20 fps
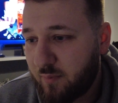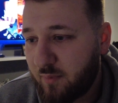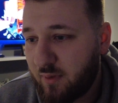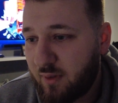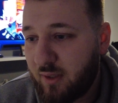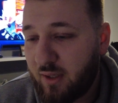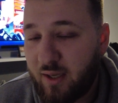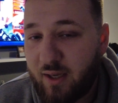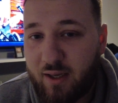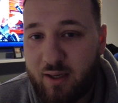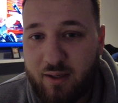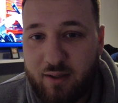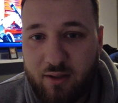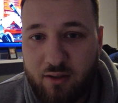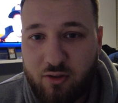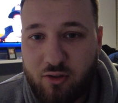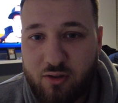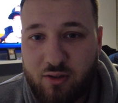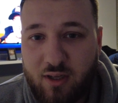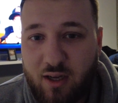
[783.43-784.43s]
yeah, I
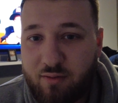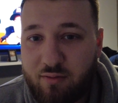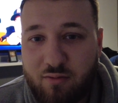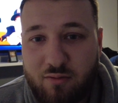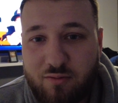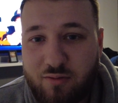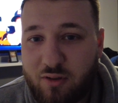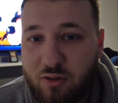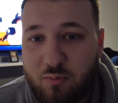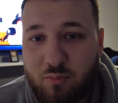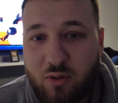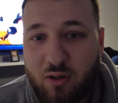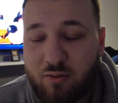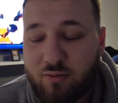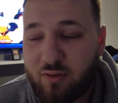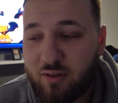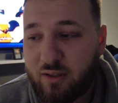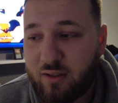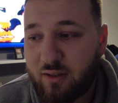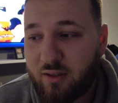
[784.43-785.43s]
just haven't filmed
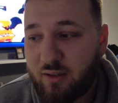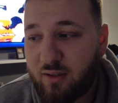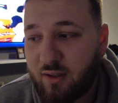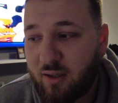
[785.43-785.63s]
nothing.